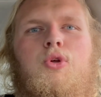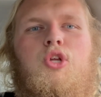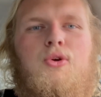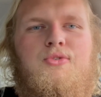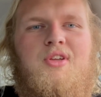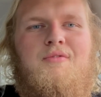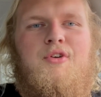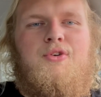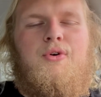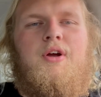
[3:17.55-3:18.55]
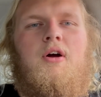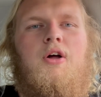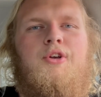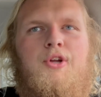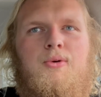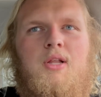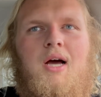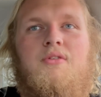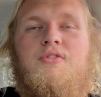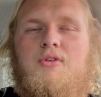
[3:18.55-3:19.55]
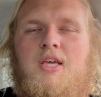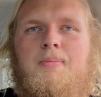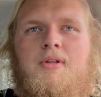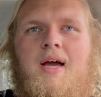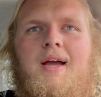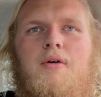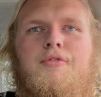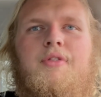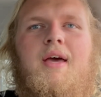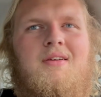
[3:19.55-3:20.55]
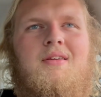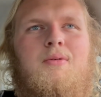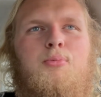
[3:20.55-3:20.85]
used inventory on new lots. So keep an eye out for that.